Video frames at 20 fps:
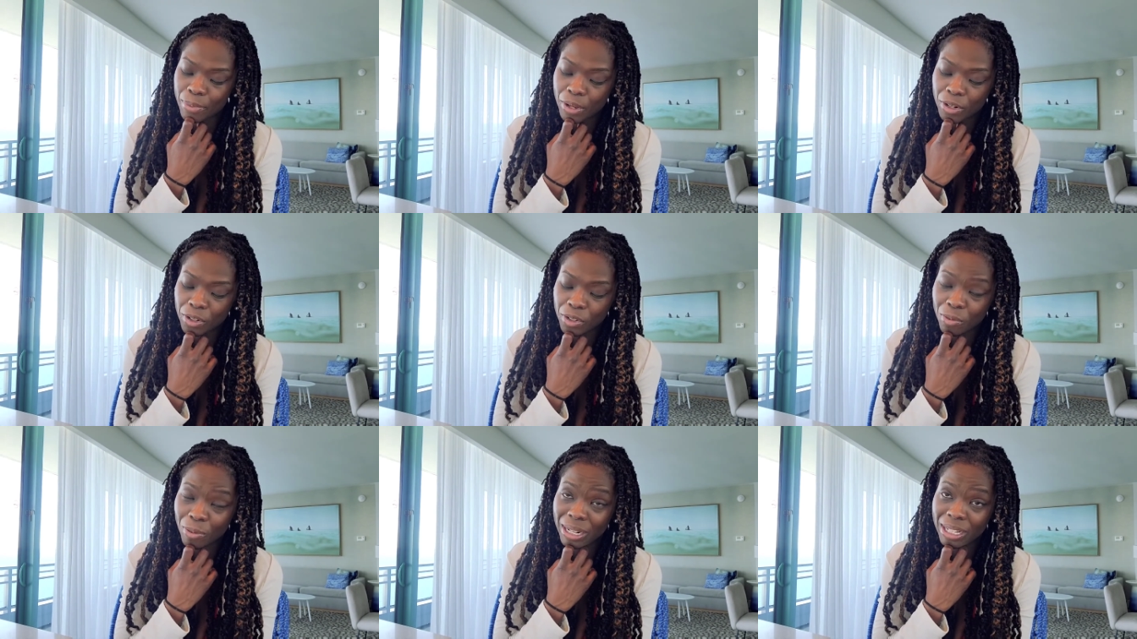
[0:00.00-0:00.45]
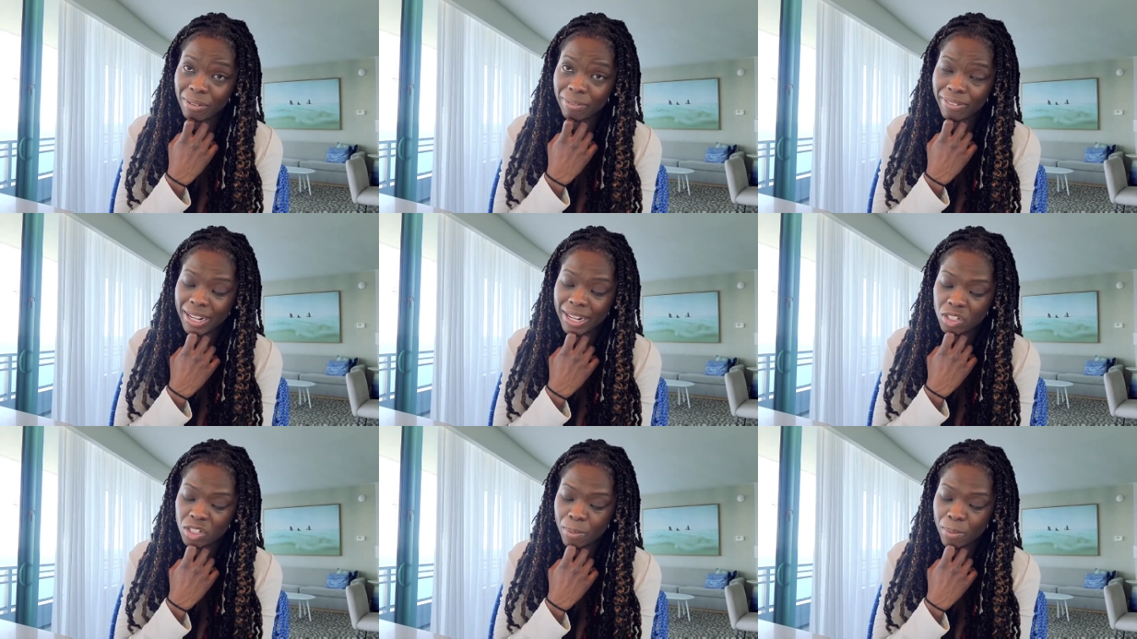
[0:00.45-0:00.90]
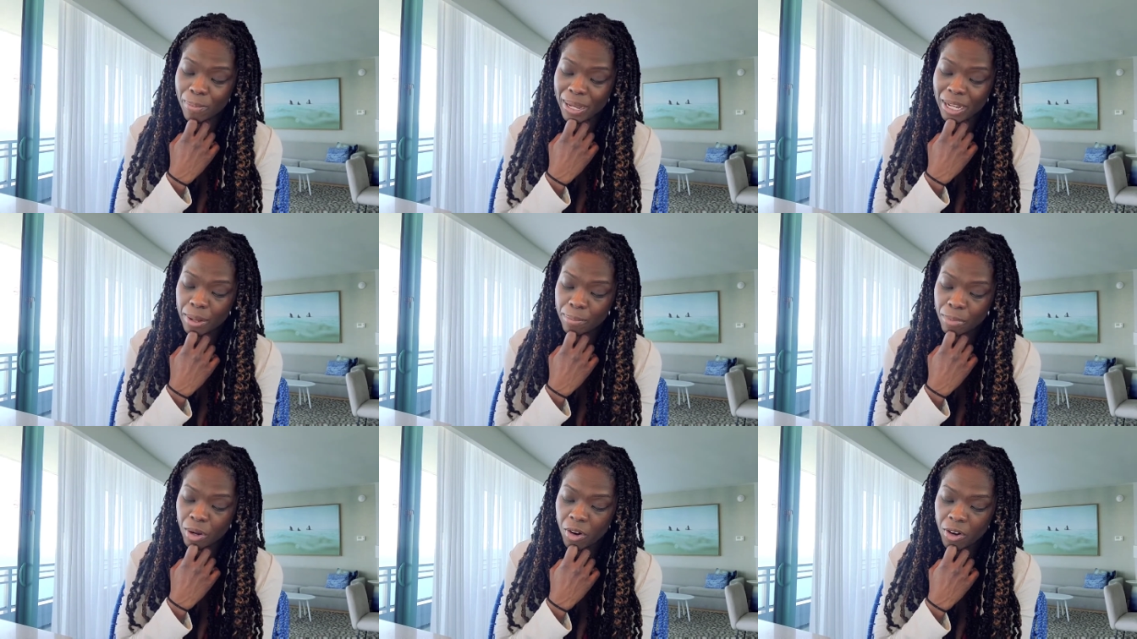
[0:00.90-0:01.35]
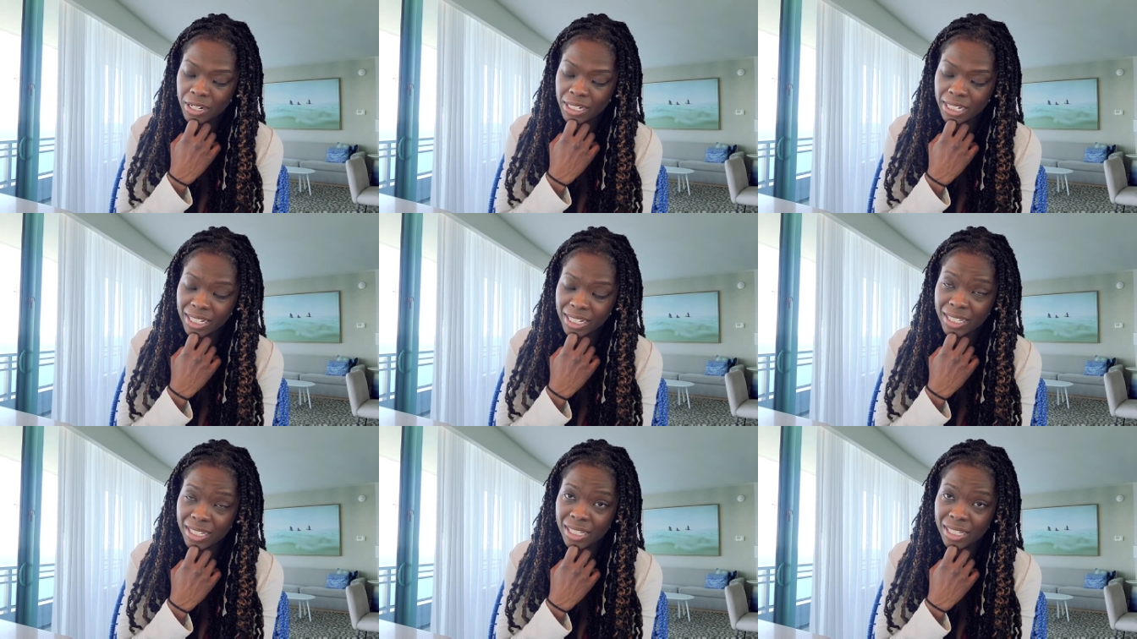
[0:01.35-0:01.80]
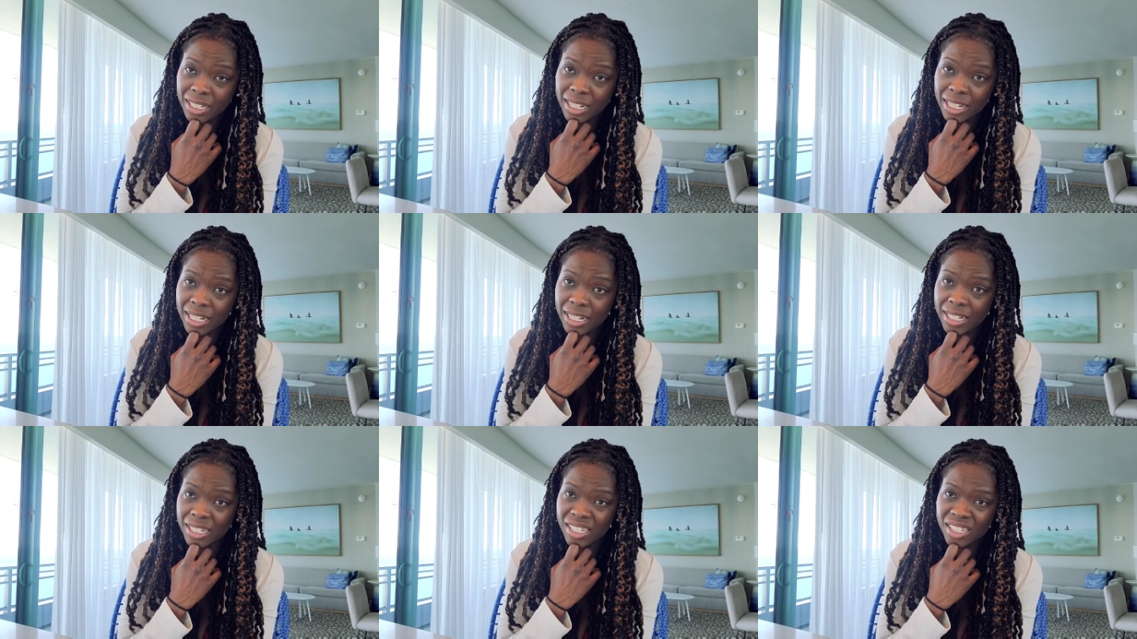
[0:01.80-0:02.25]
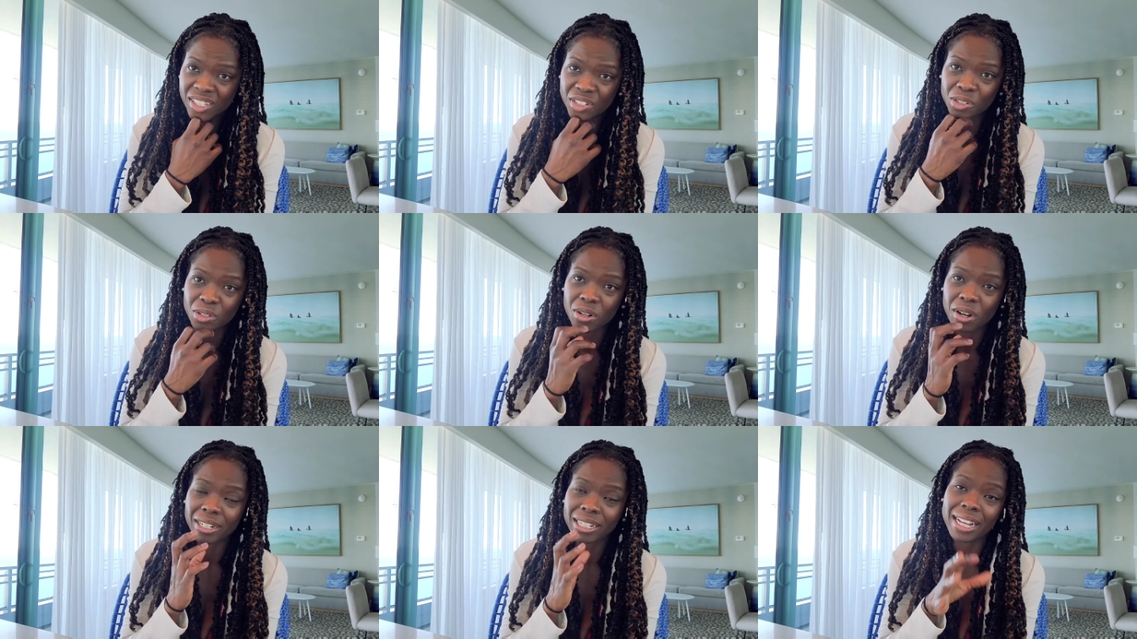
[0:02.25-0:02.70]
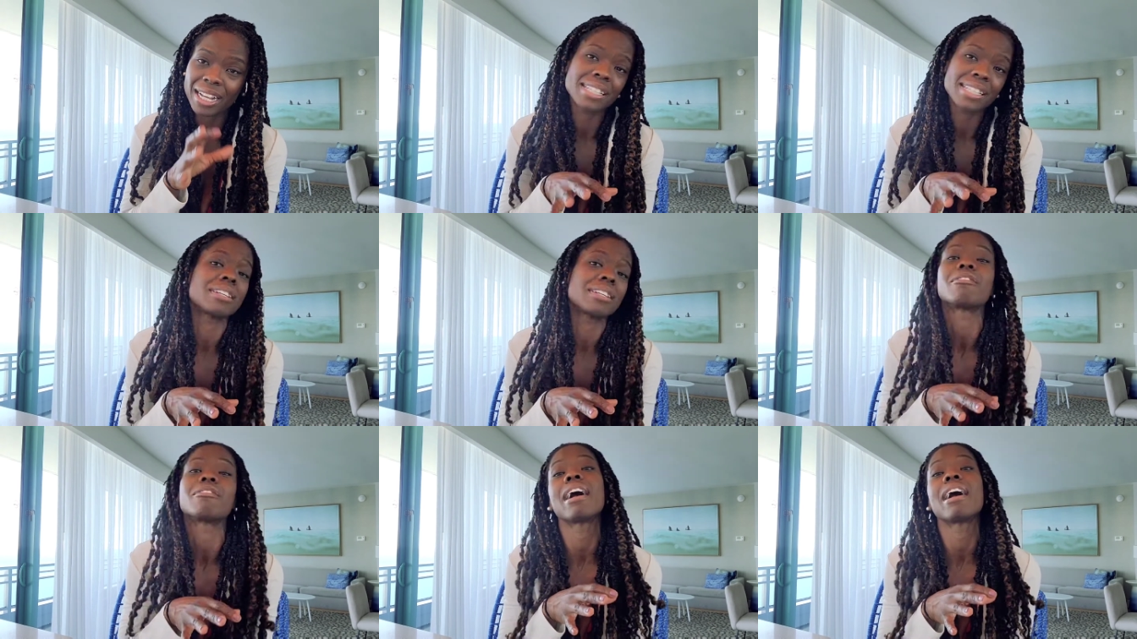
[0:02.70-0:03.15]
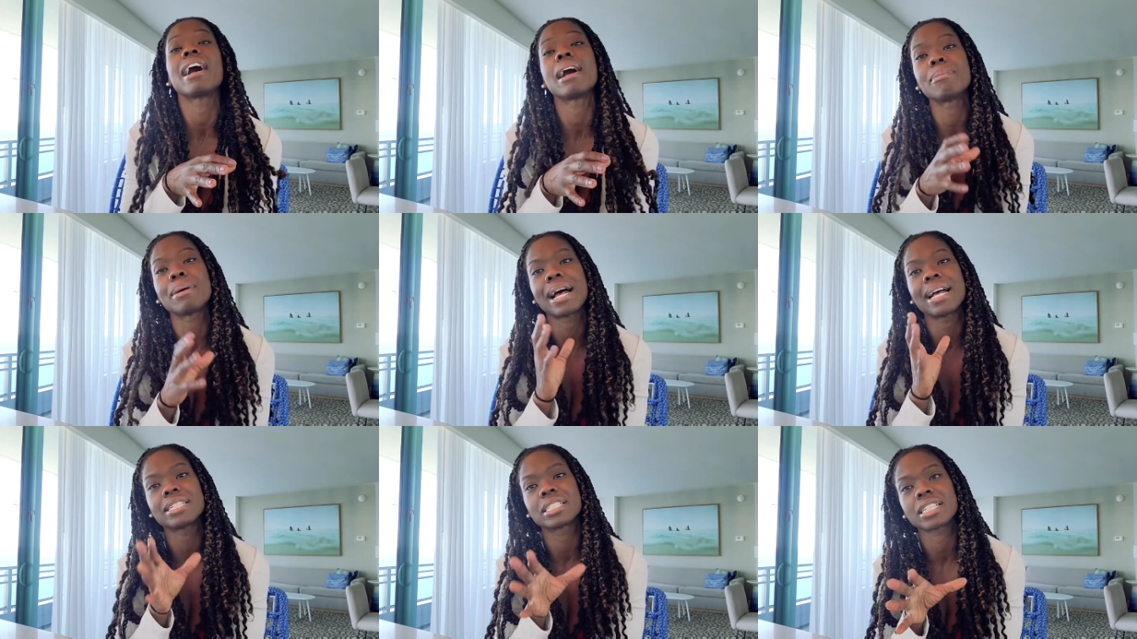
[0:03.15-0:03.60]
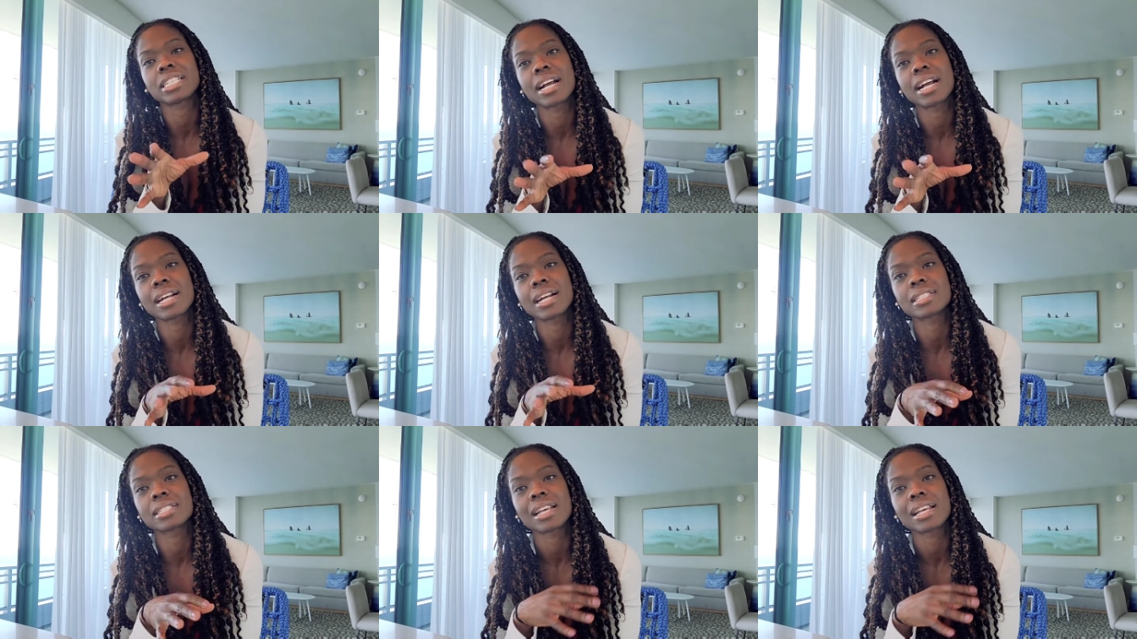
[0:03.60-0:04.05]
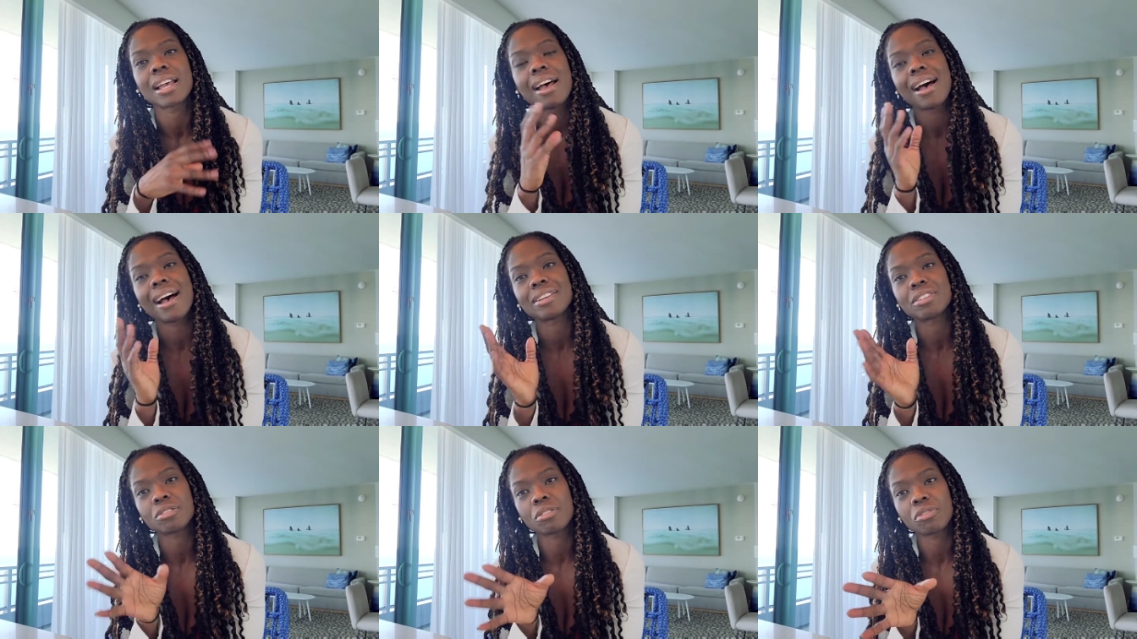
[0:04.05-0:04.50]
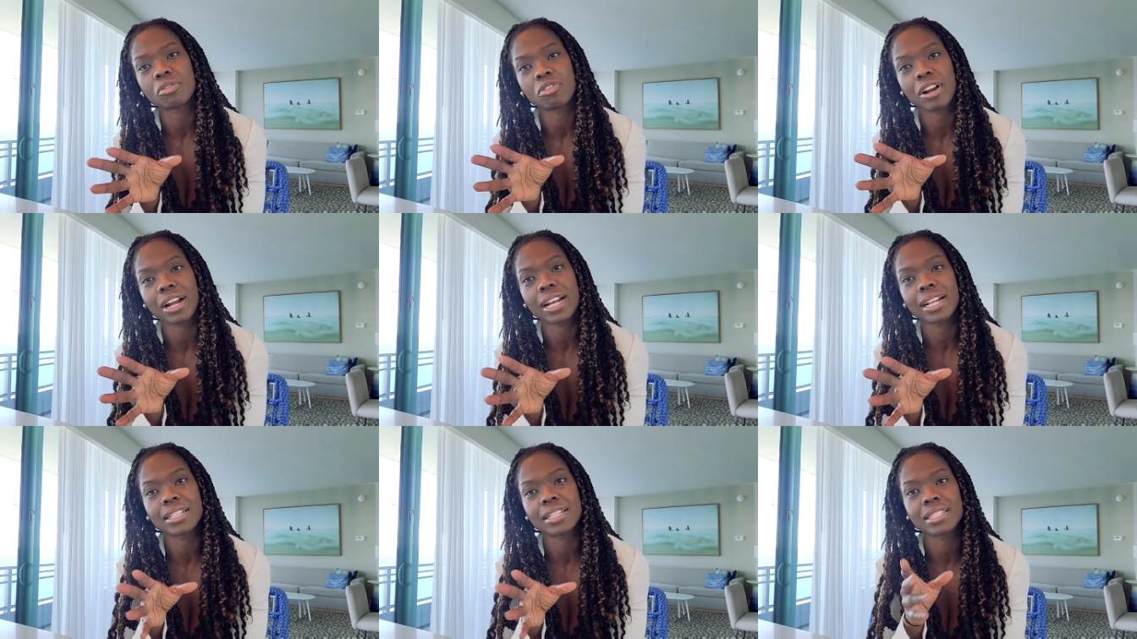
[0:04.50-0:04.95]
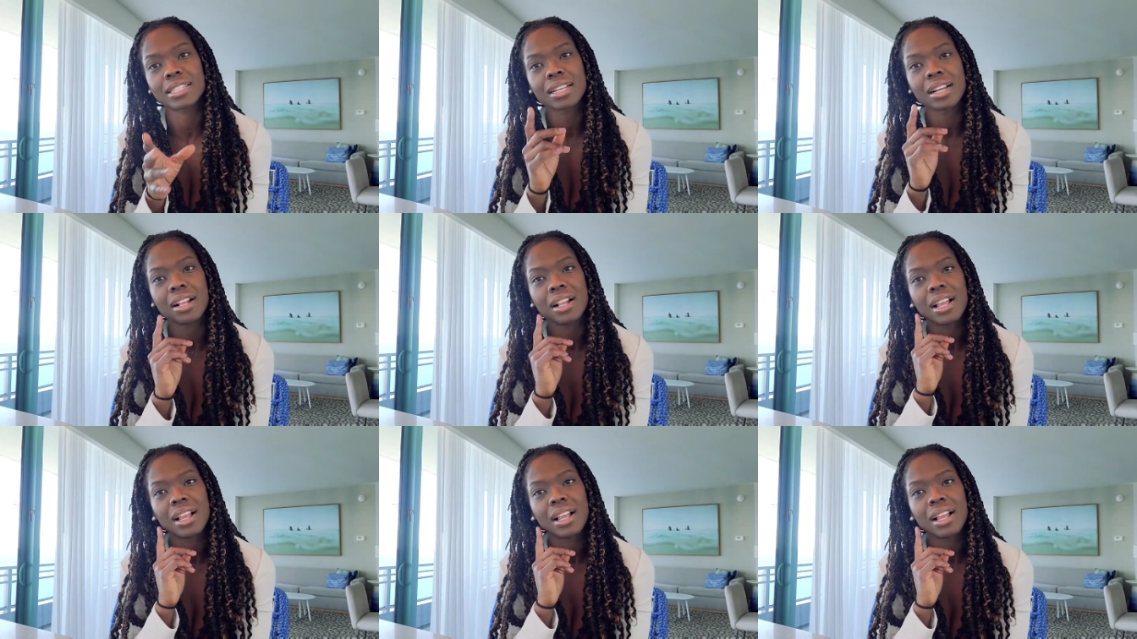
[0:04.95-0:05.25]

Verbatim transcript: another way to find some makeup artists is, you know, on Instagram, hashtags, ask your friends,